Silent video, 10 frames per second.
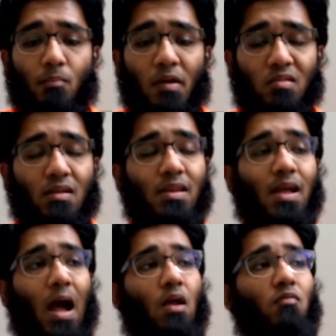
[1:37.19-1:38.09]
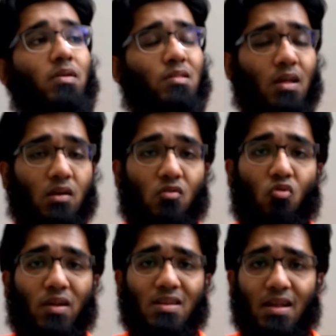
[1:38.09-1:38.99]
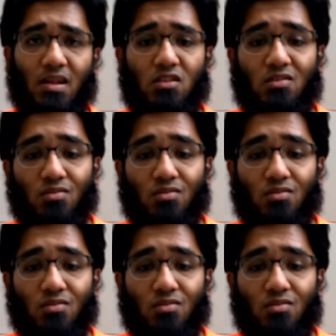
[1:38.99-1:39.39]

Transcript: personally I will say go and get a